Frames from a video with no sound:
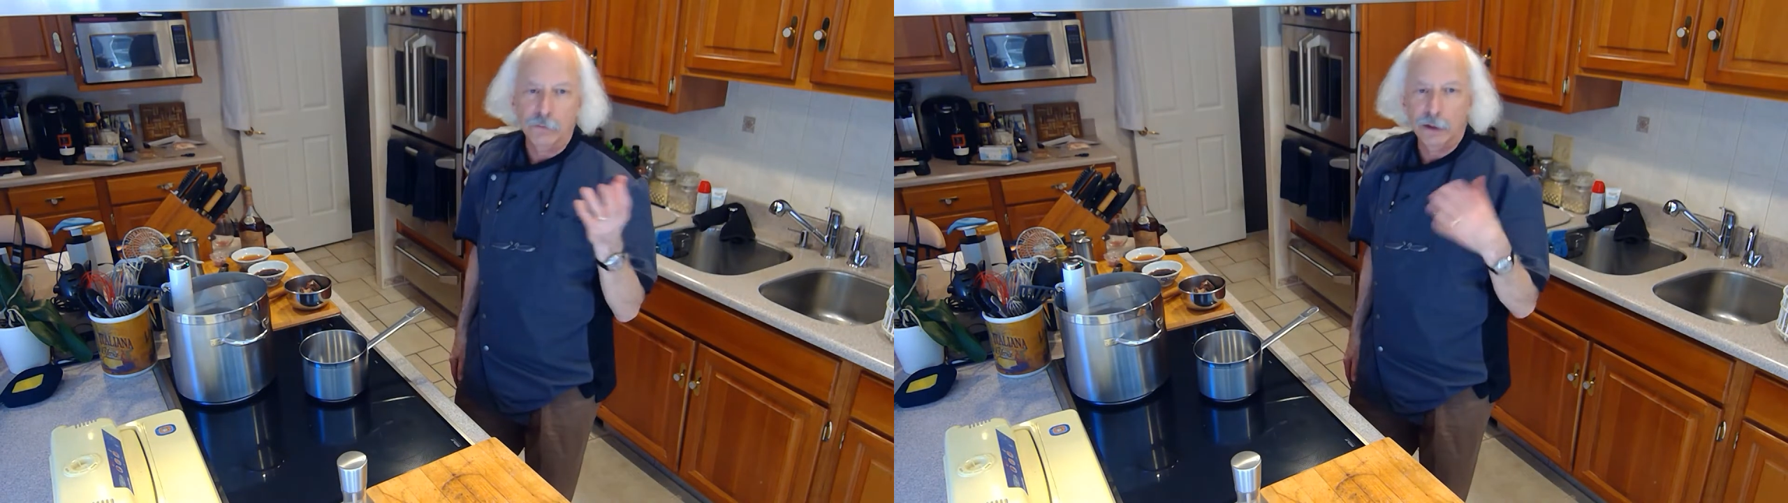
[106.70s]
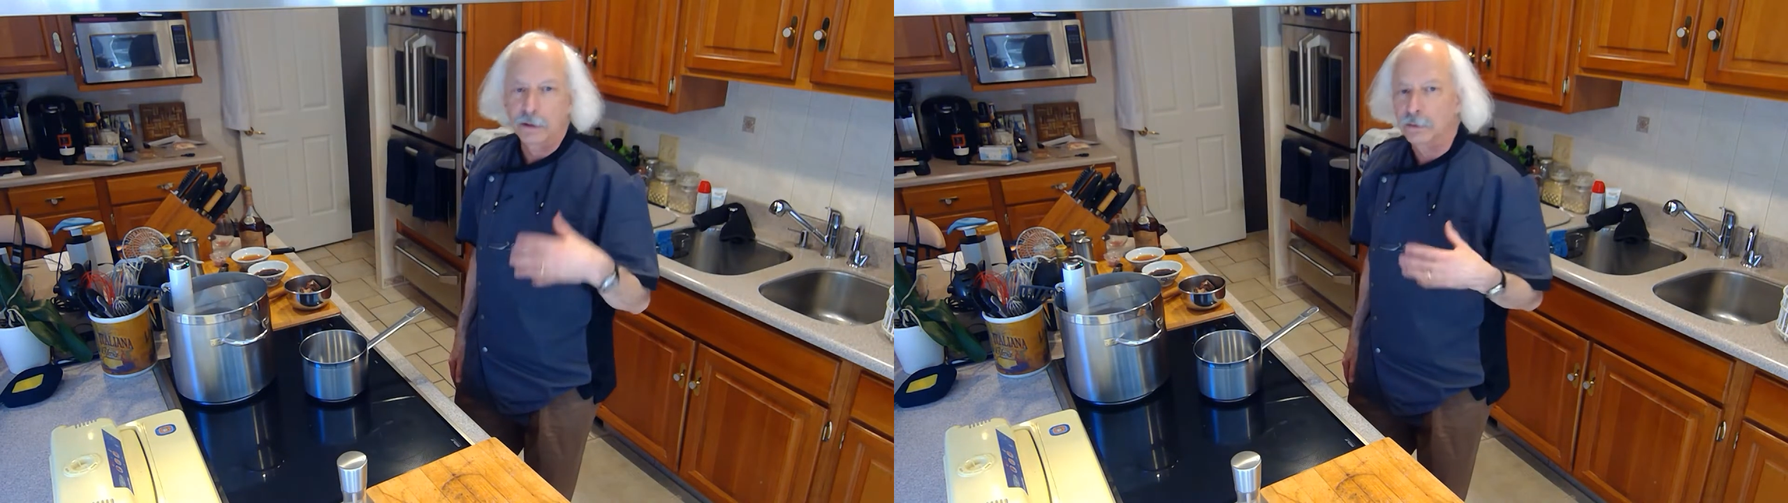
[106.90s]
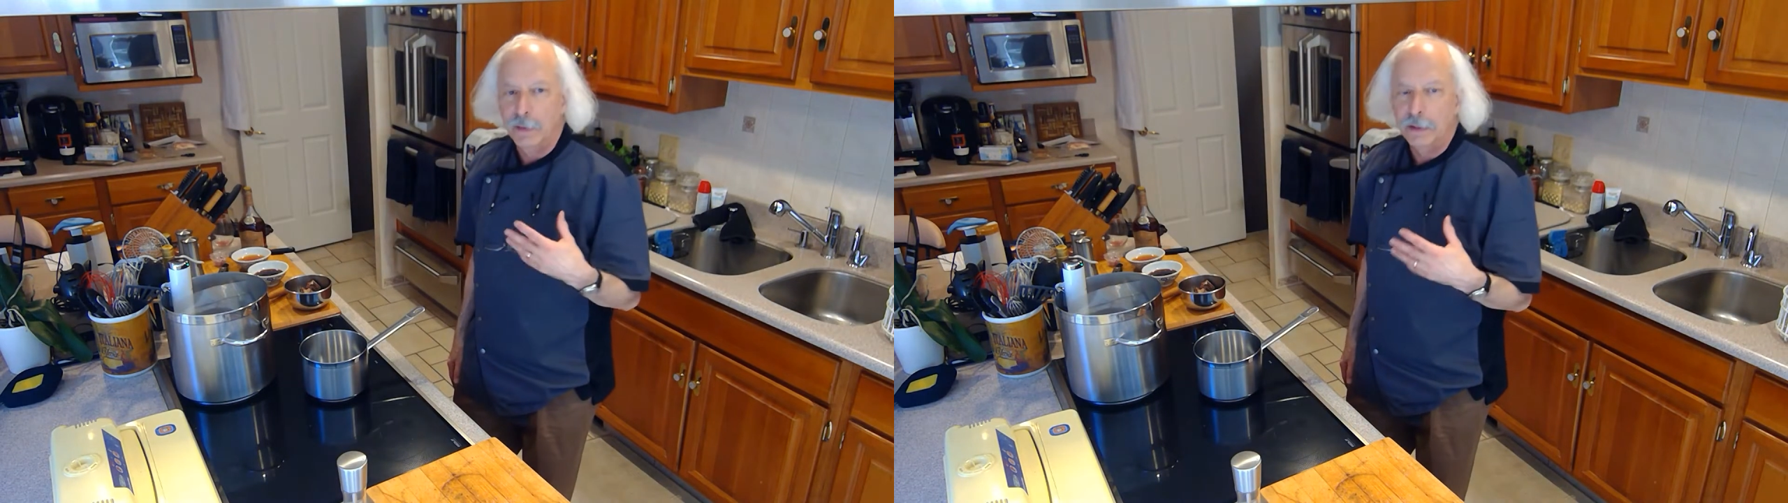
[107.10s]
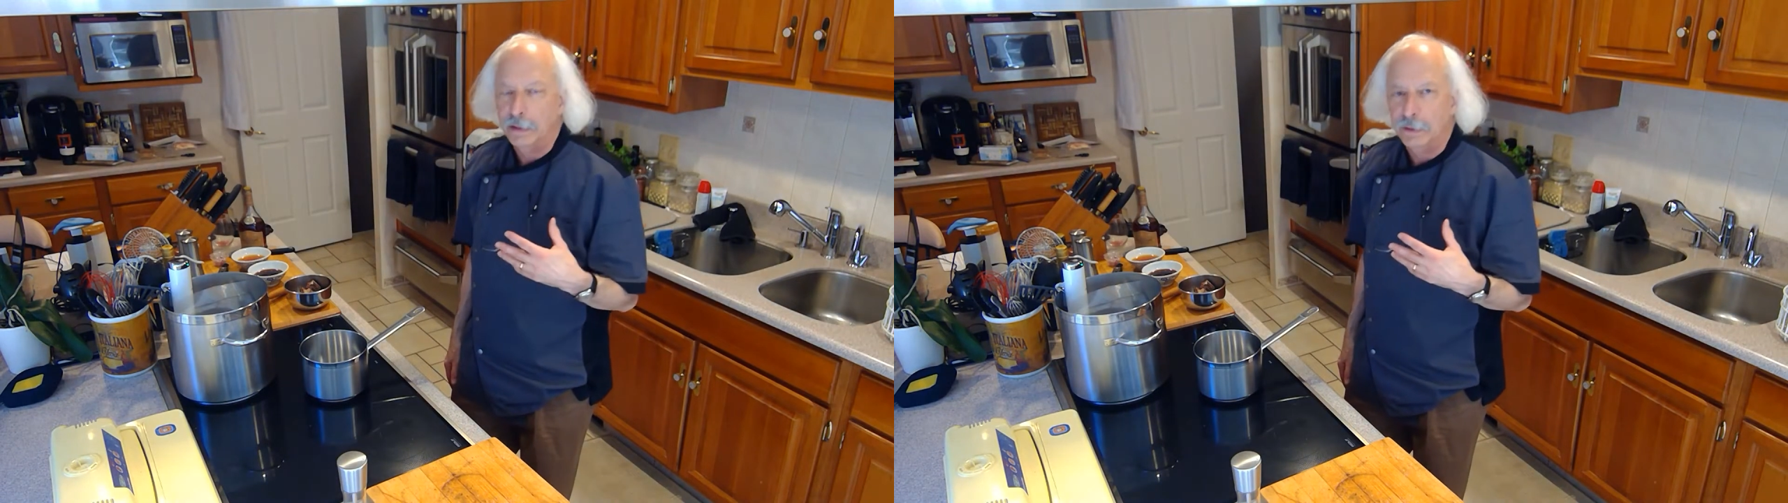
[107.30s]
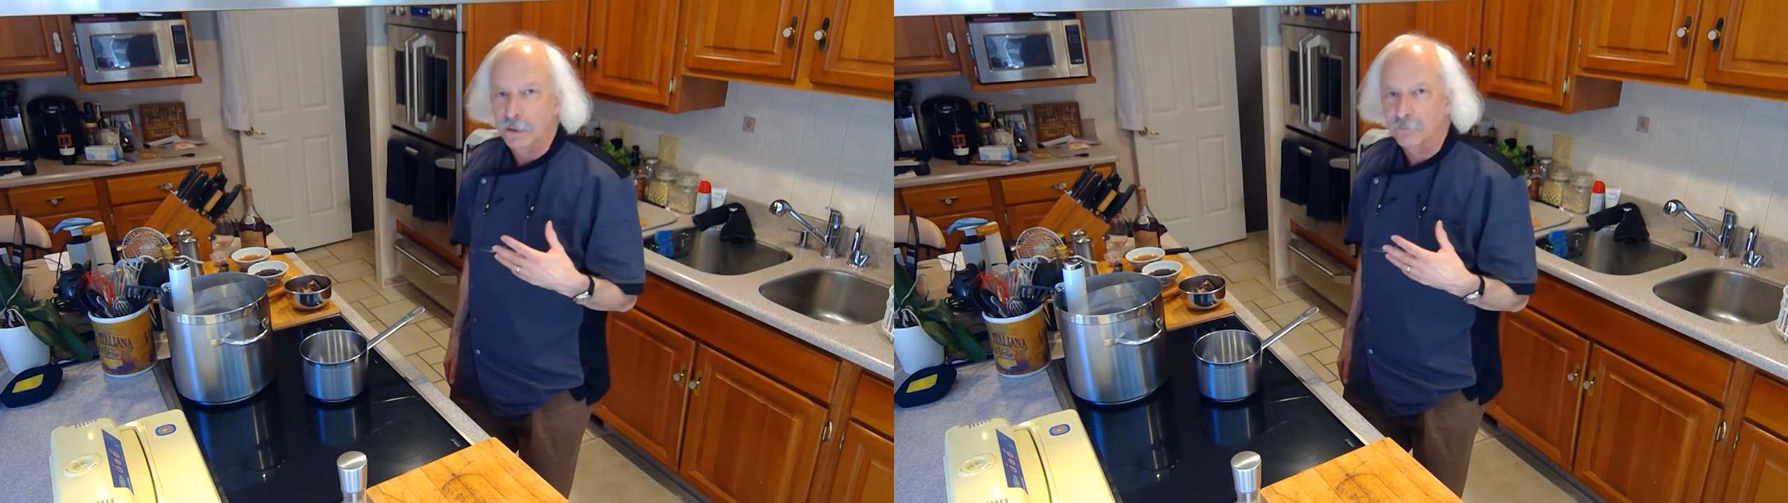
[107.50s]
really doesn't make
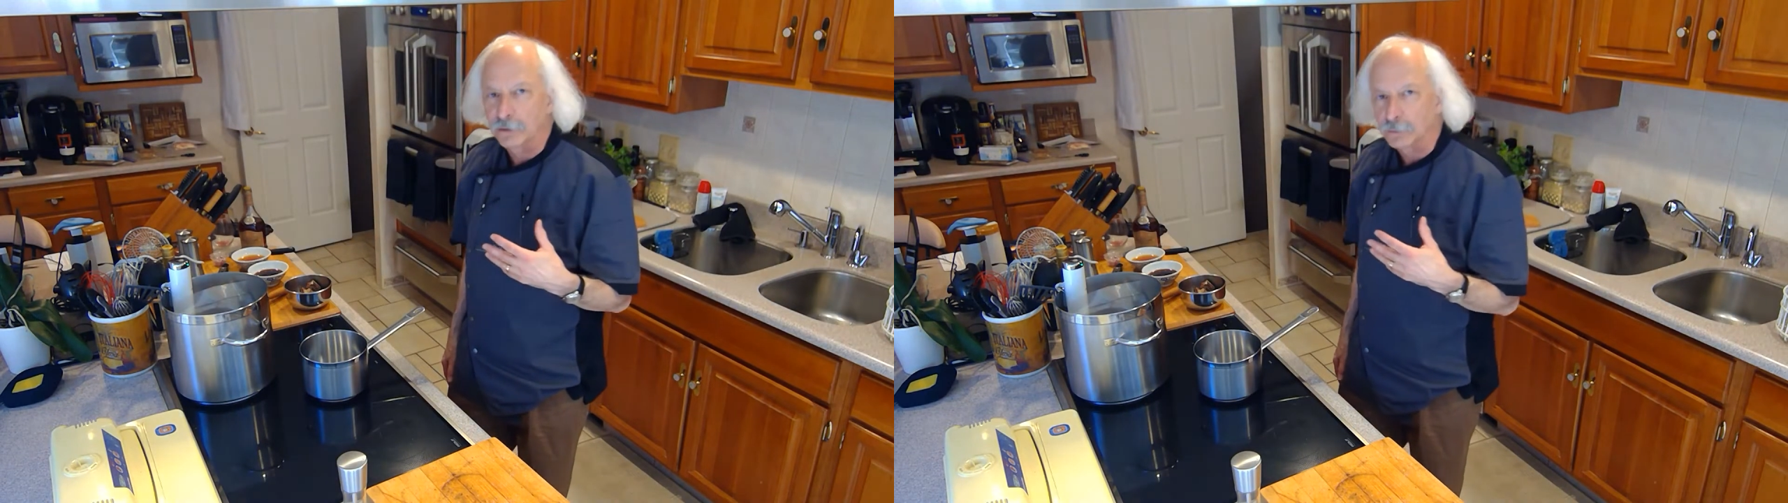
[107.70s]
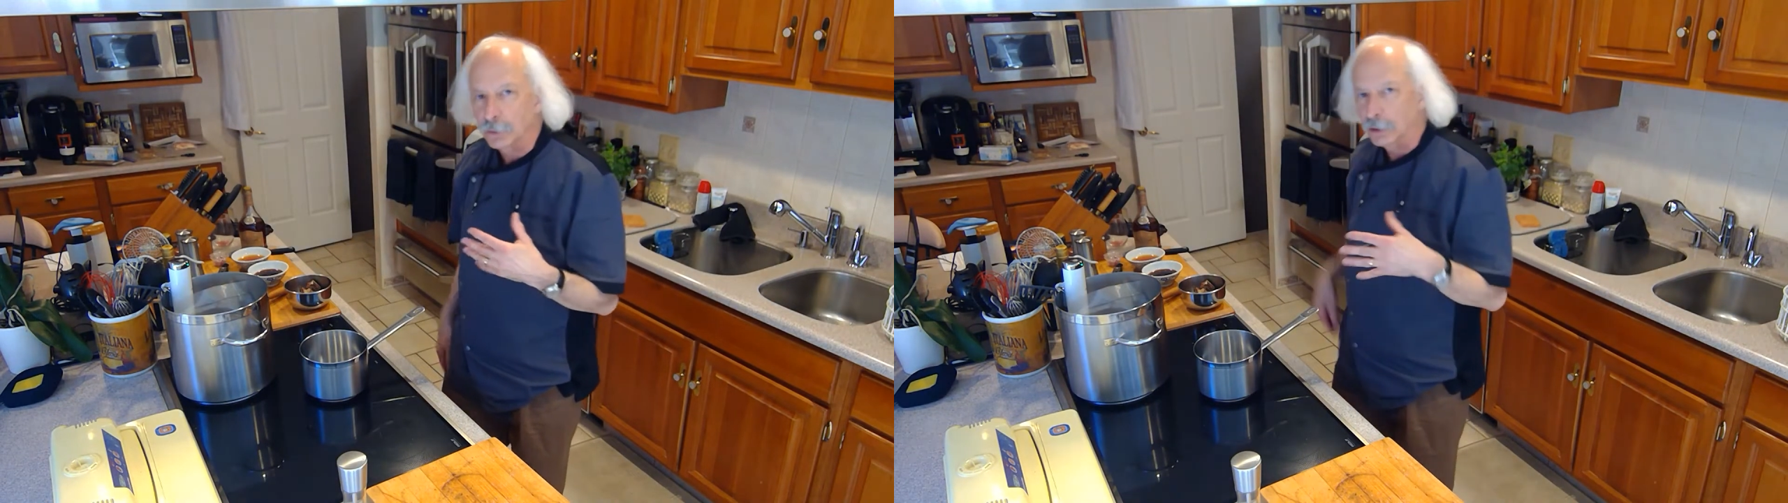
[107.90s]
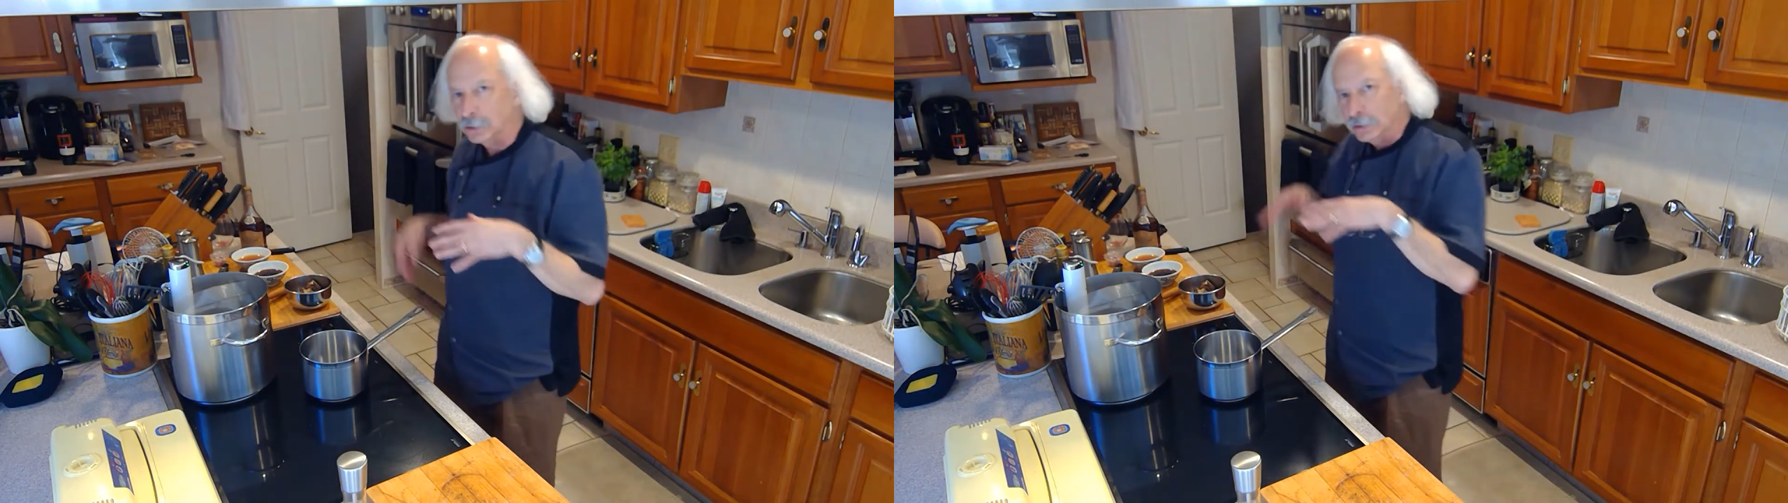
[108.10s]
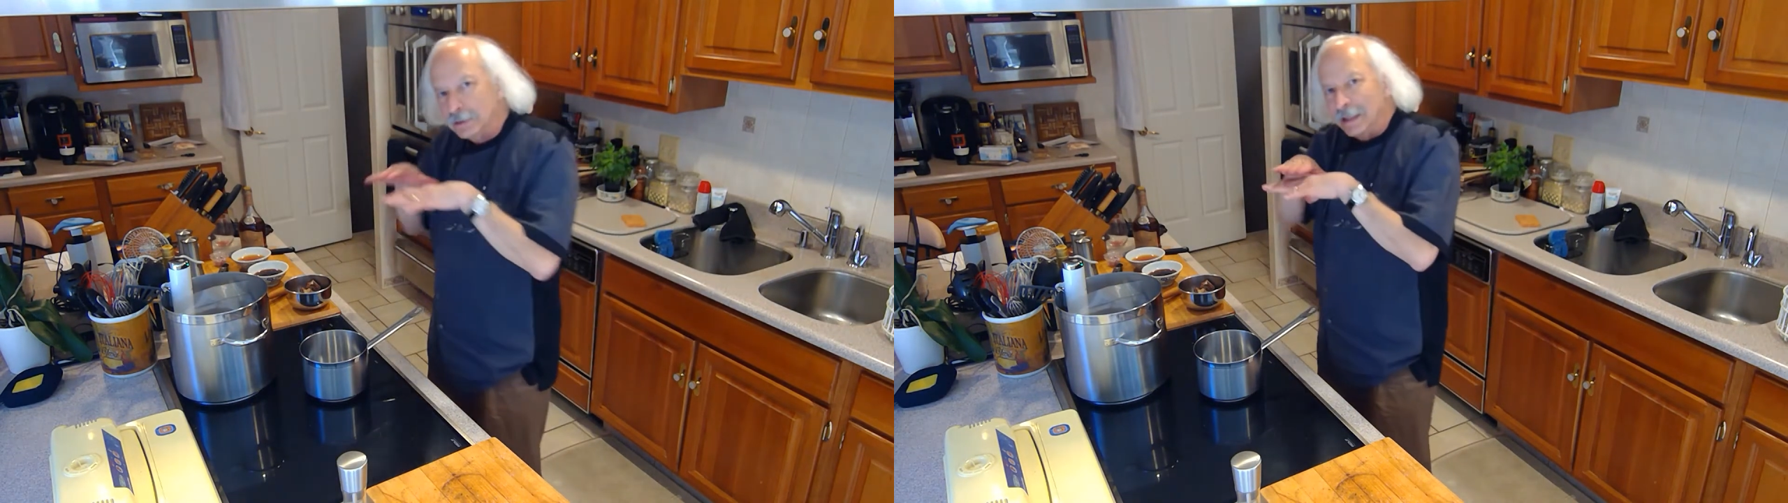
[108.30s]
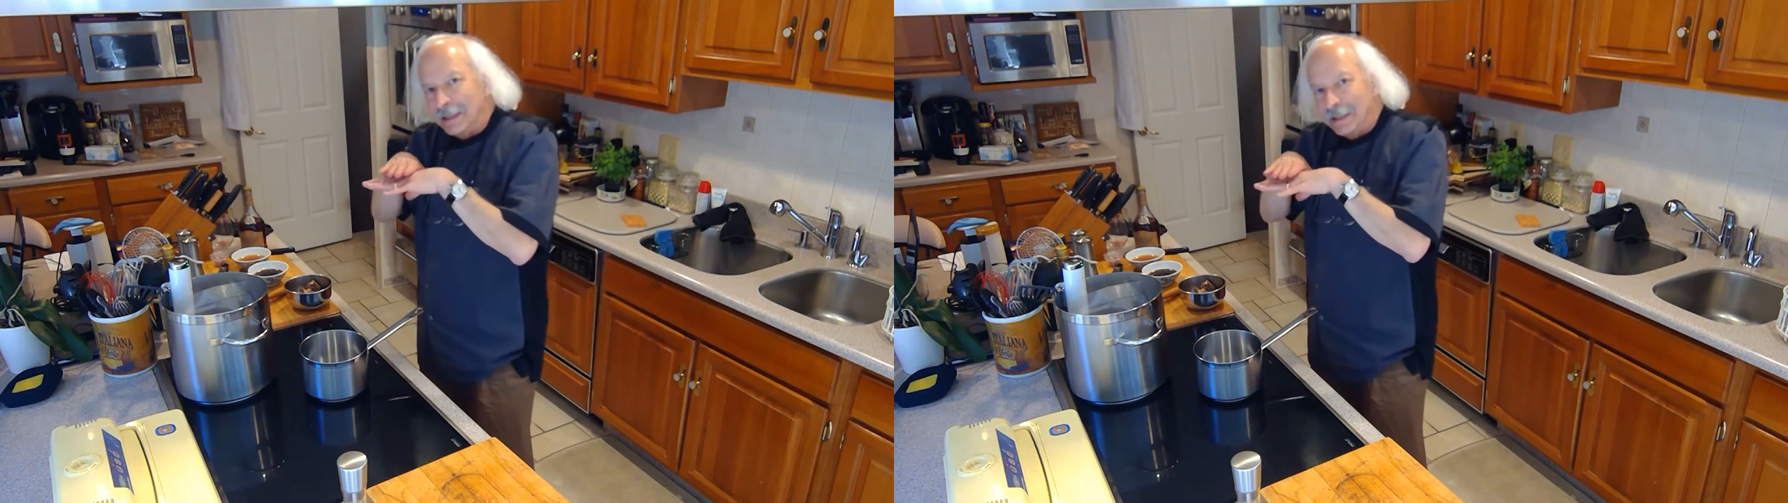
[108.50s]
any difference because it's
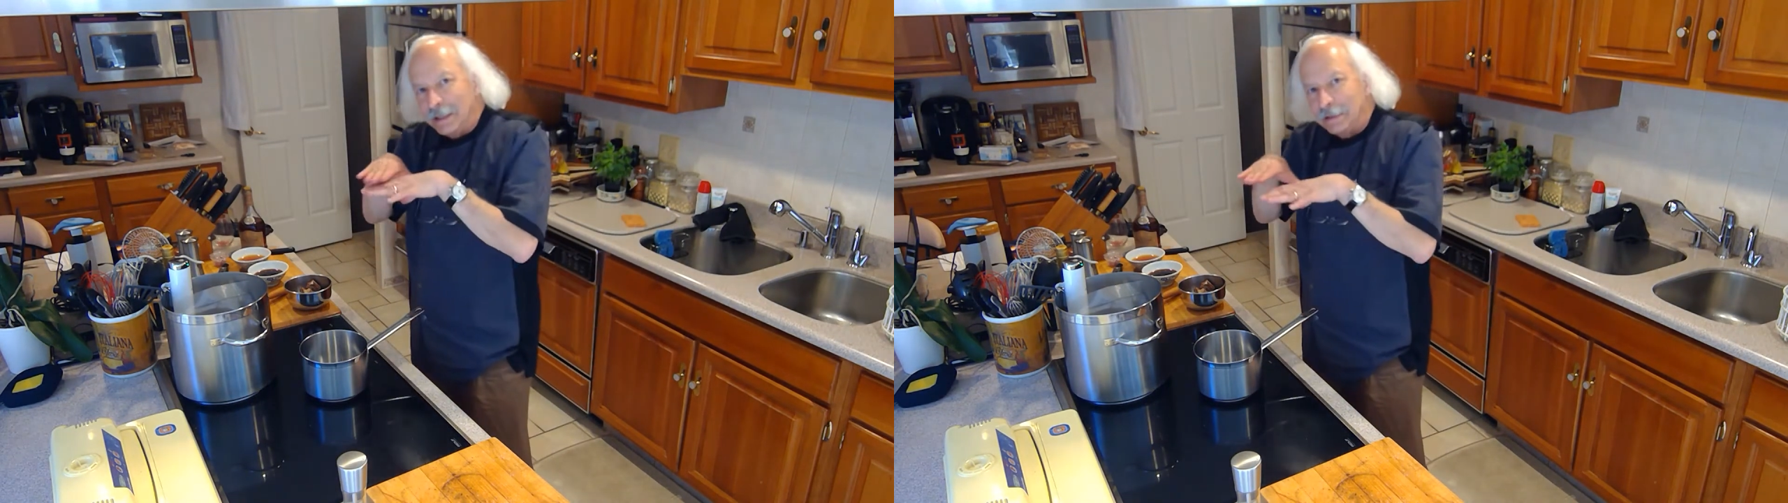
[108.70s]
going to get